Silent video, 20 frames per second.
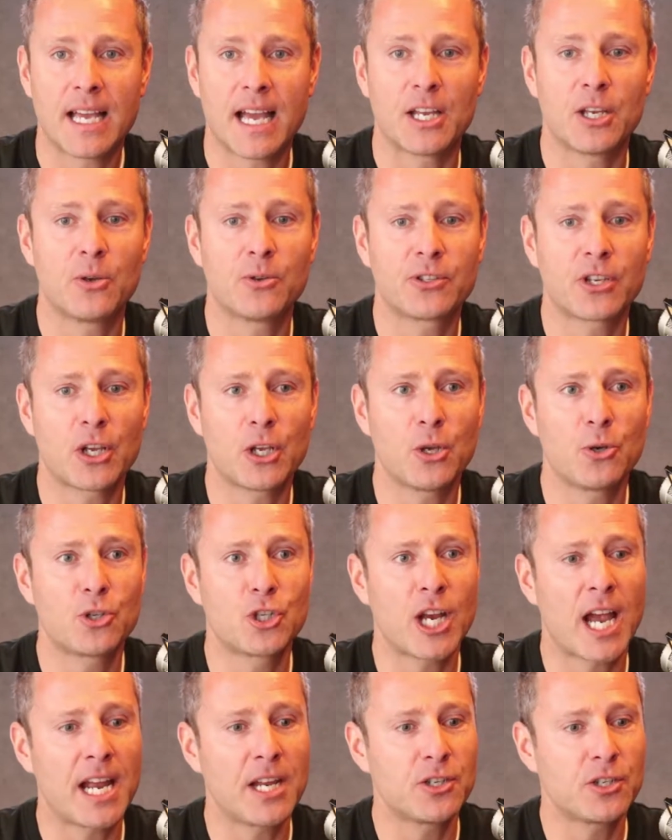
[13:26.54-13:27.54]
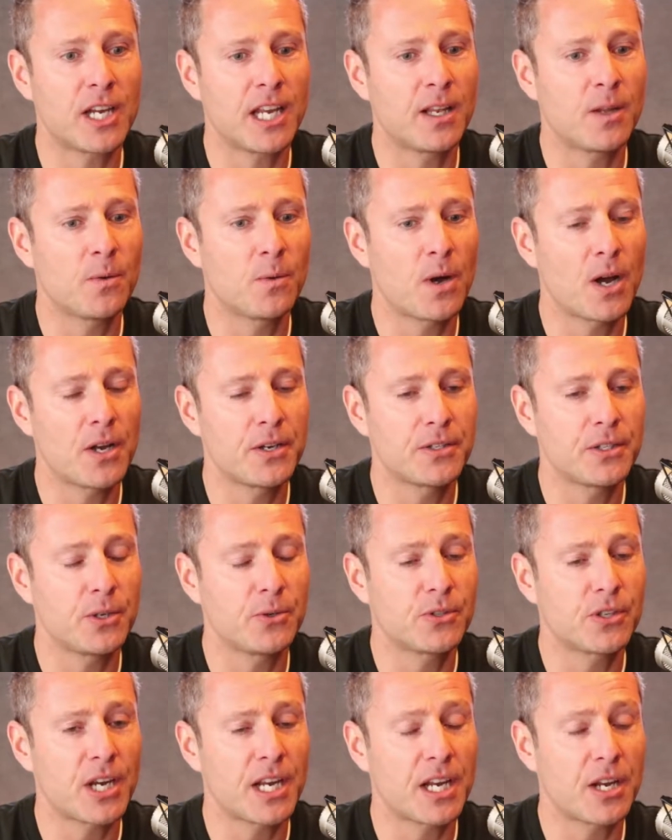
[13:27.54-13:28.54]
Yeah, you change in the word, you
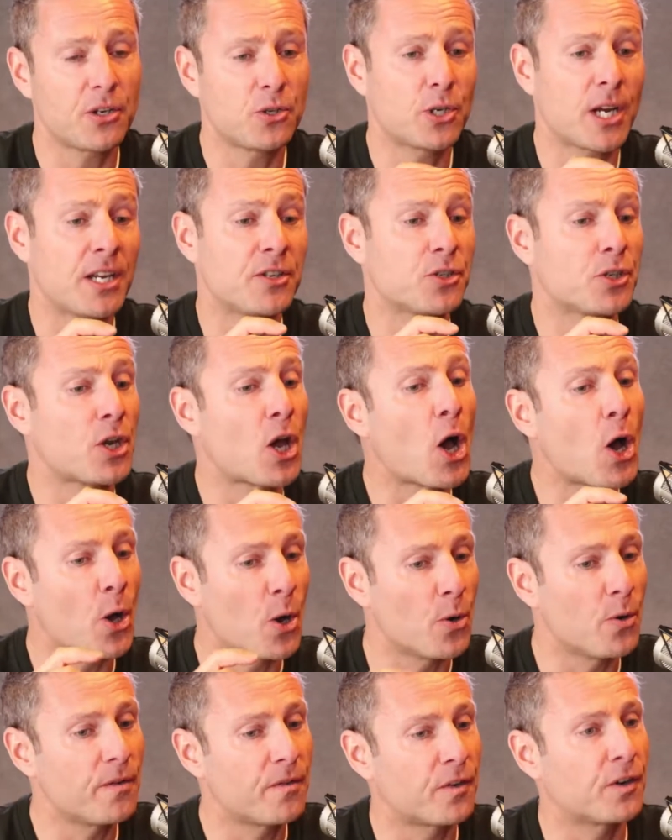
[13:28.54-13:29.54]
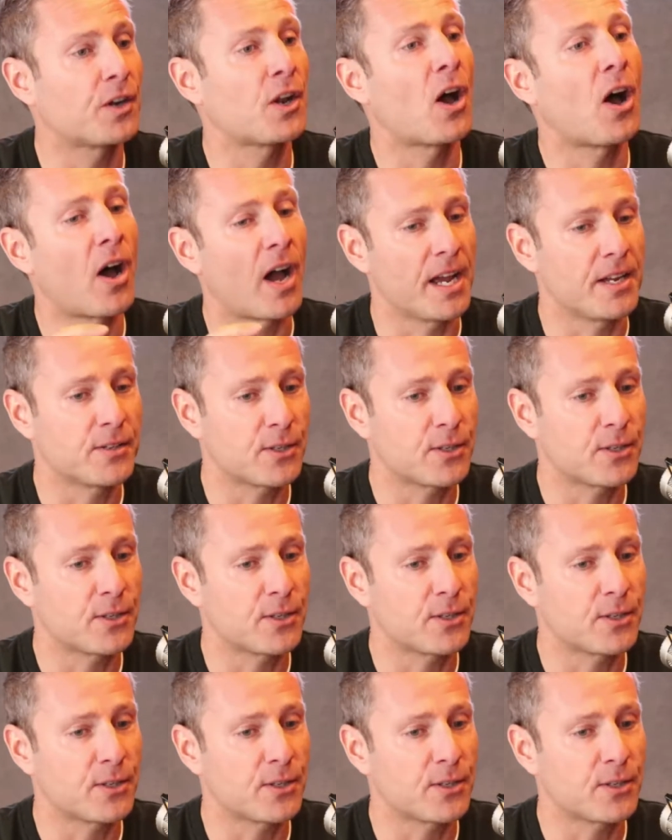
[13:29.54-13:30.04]
change an O for an I.